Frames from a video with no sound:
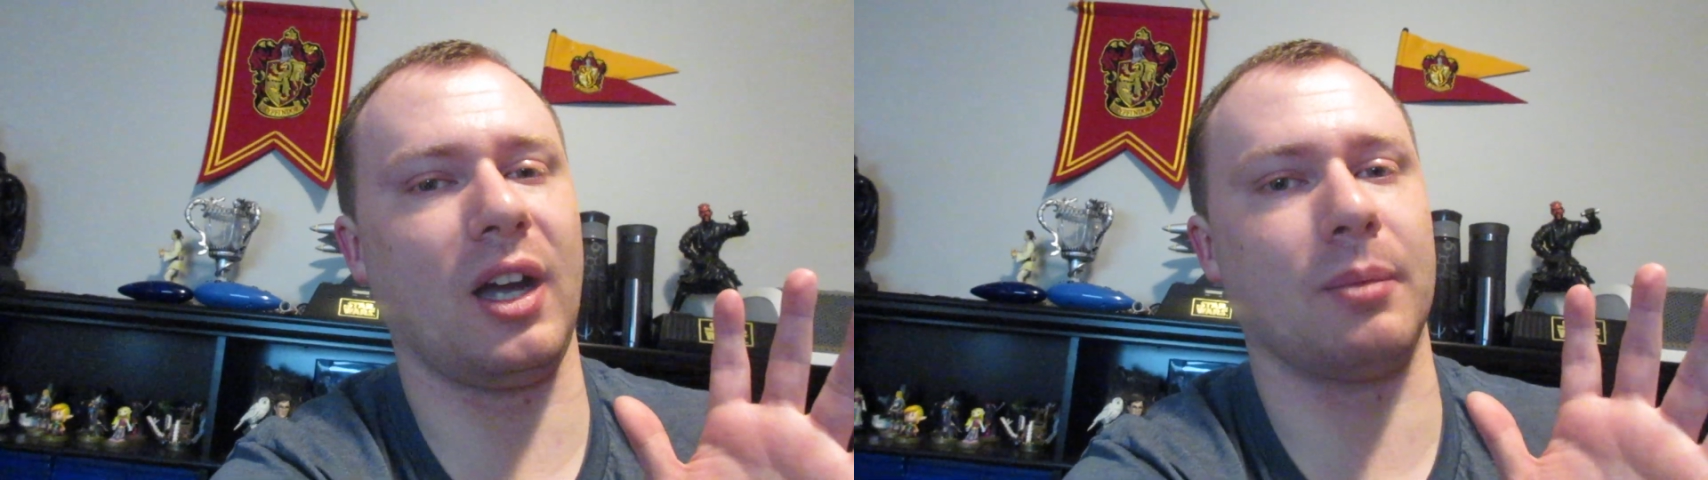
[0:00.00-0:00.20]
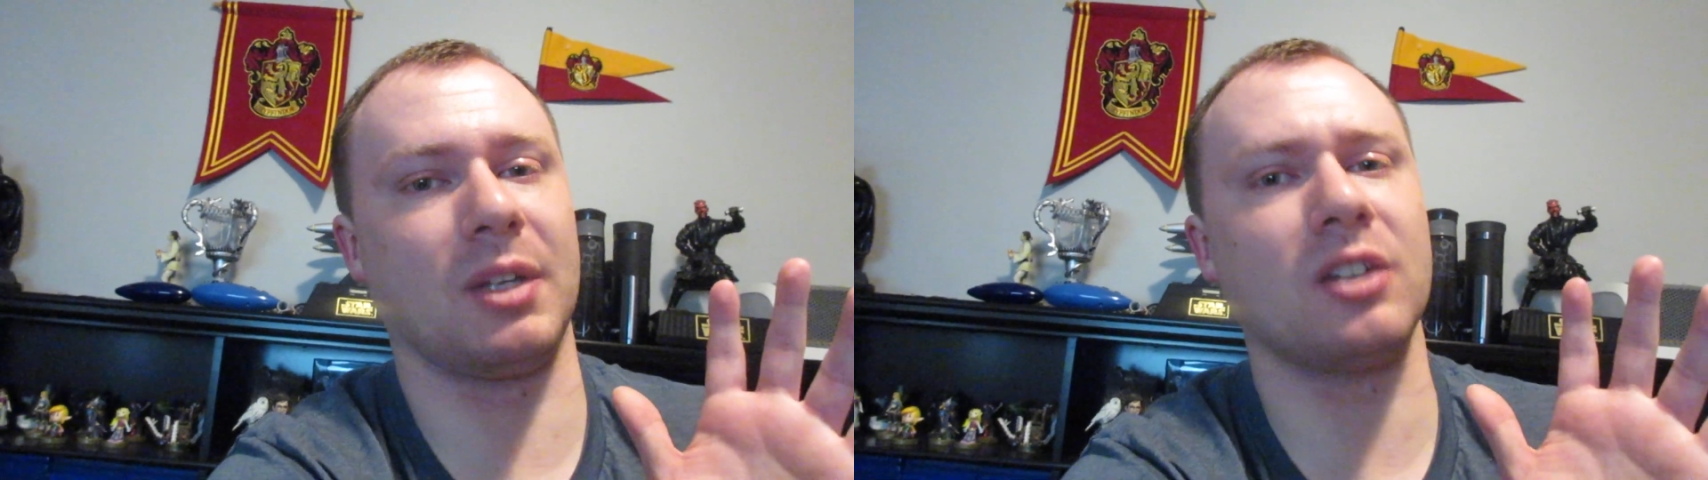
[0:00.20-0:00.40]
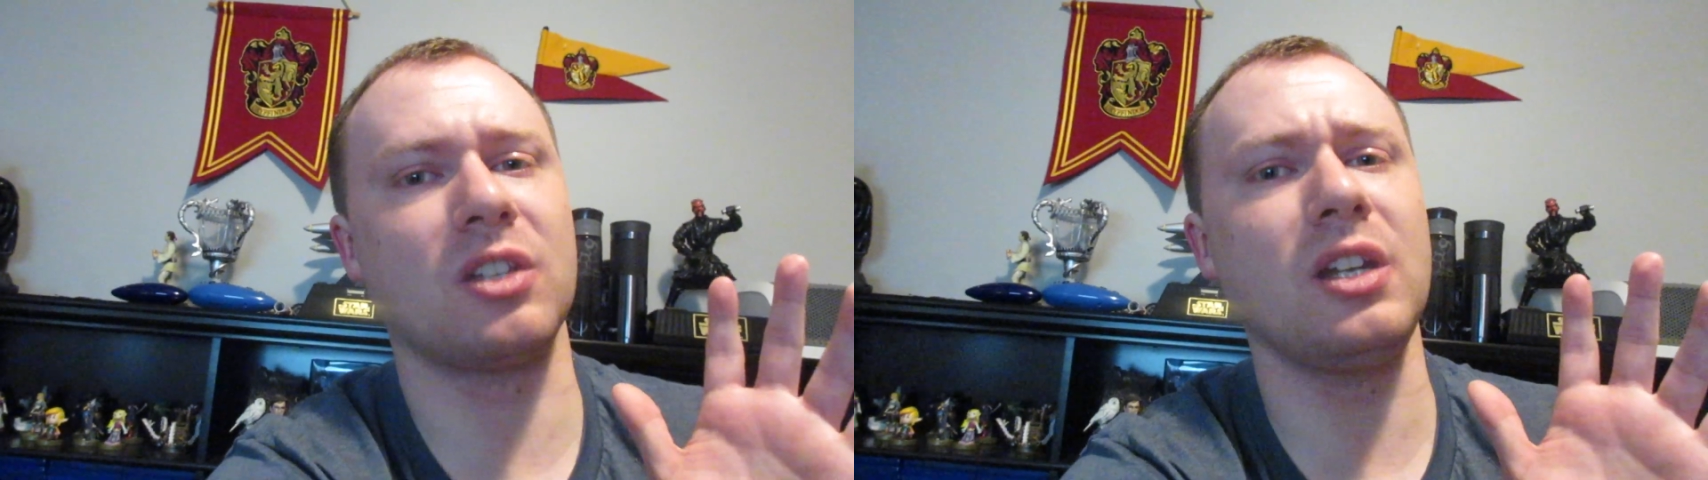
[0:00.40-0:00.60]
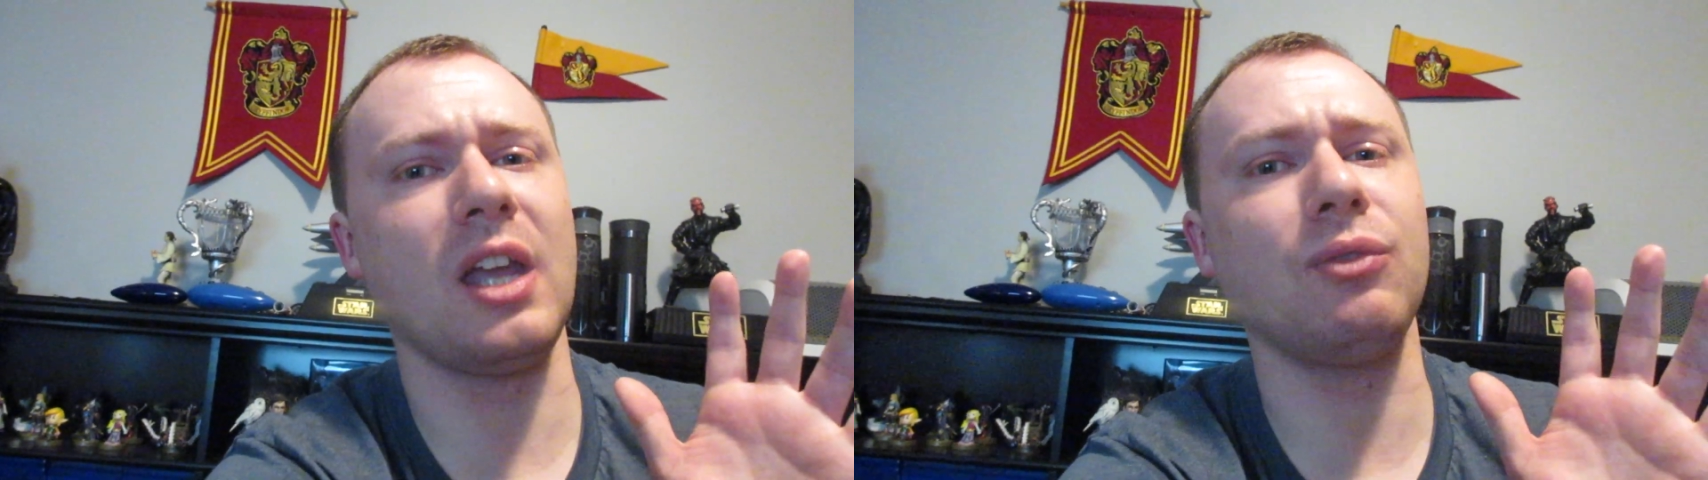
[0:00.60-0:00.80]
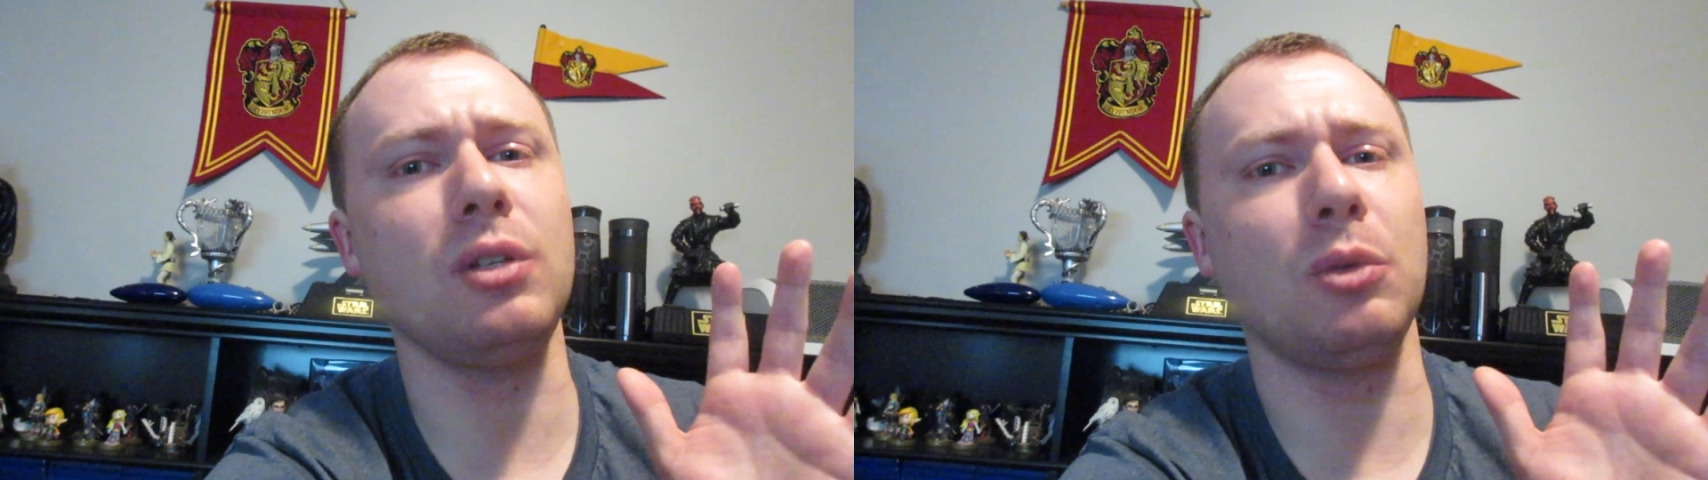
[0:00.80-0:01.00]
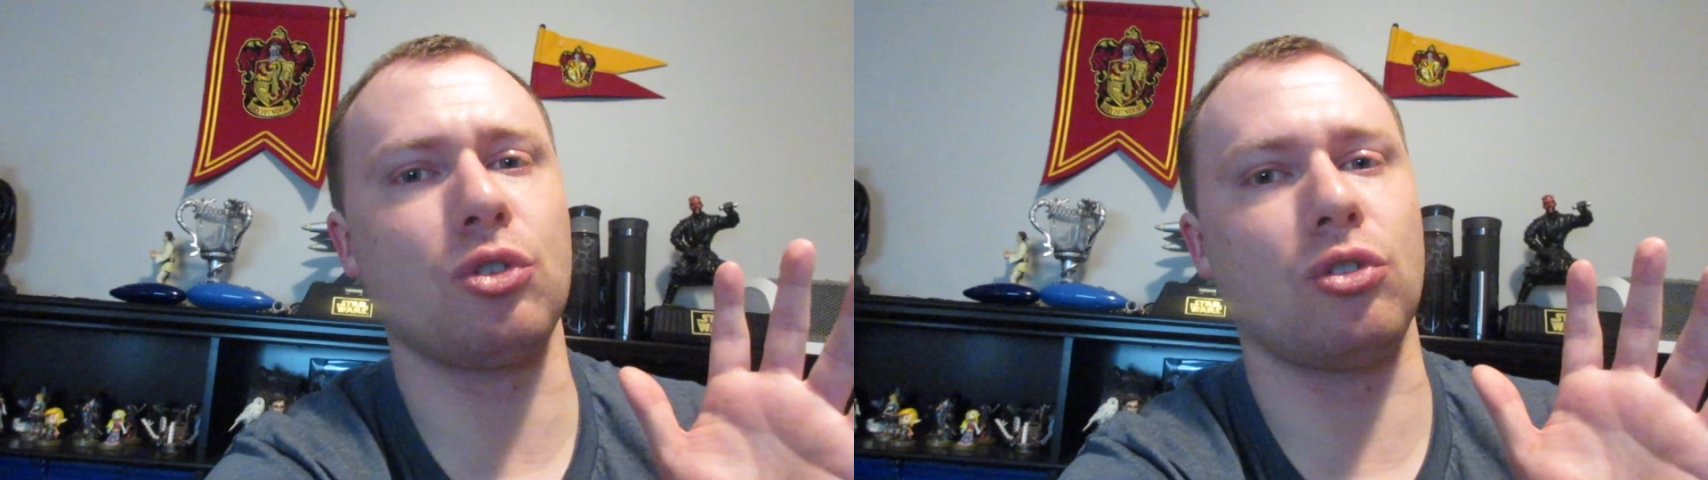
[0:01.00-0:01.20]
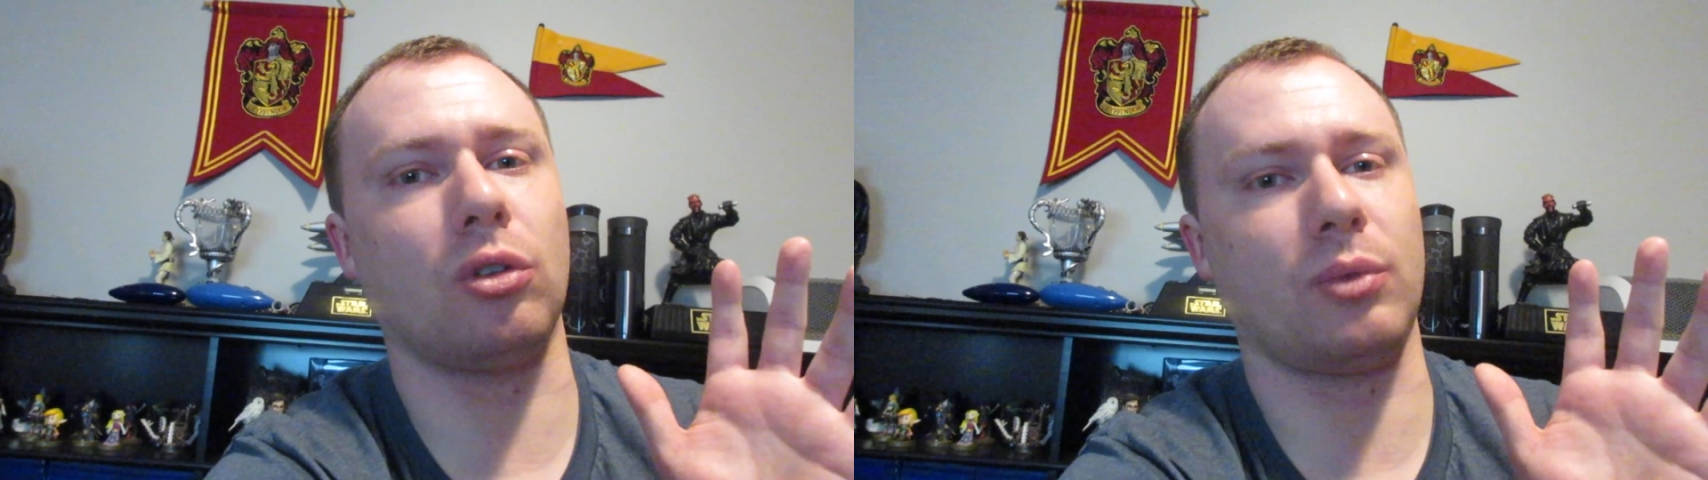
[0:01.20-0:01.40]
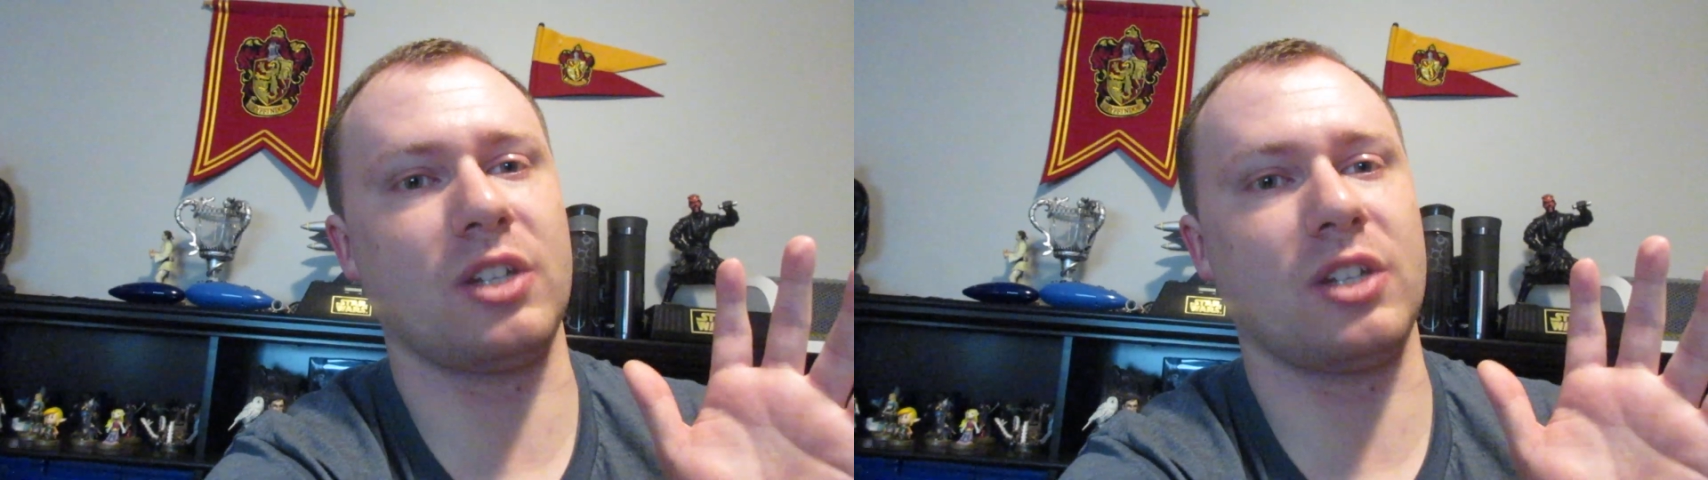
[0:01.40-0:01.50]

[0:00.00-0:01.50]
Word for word: I'm not gonna have emotional